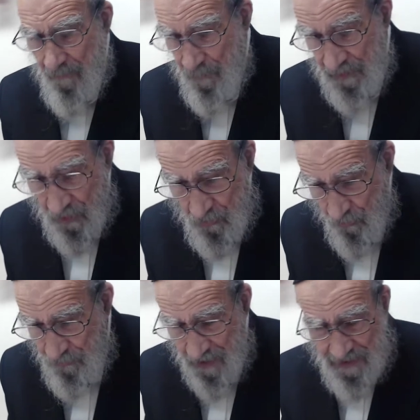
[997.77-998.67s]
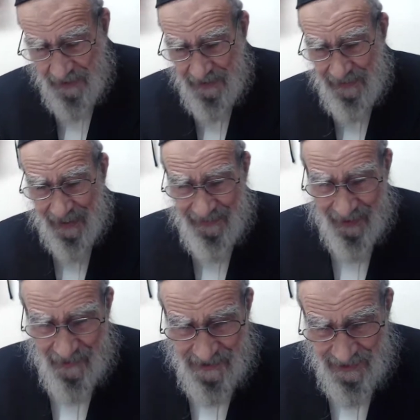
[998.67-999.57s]
But the truth is that
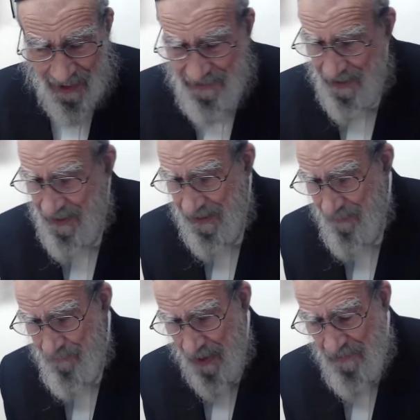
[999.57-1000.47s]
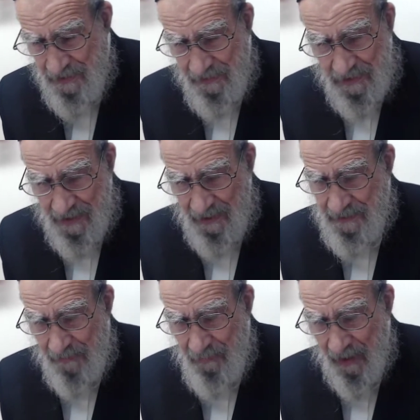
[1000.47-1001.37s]
there is not a comparison, there's not
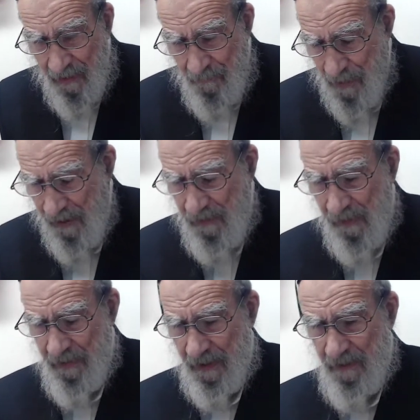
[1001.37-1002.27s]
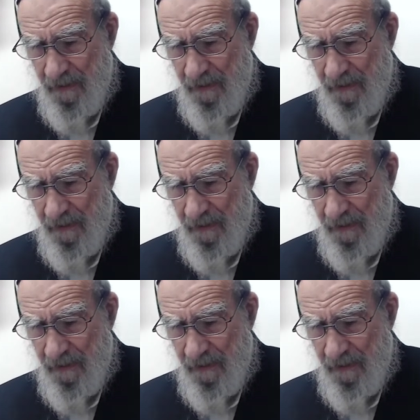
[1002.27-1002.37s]
a, par- a parallel there.